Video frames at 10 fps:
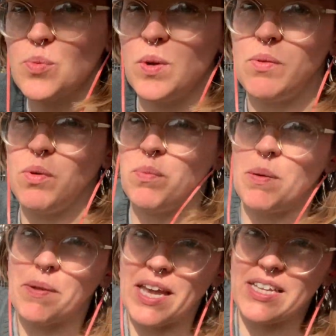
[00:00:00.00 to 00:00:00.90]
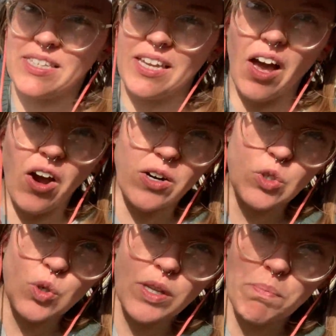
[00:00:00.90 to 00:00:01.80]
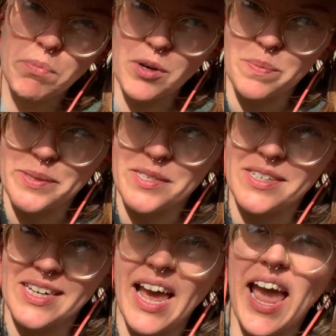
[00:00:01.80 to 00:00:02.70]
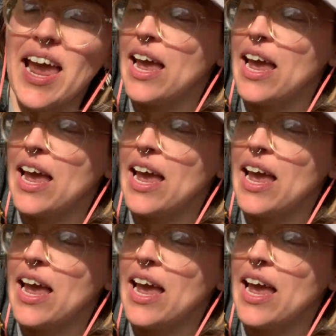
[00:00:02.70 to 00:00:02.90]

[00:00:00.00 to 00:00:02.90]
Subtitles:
we will be planting our tulip bulbs today.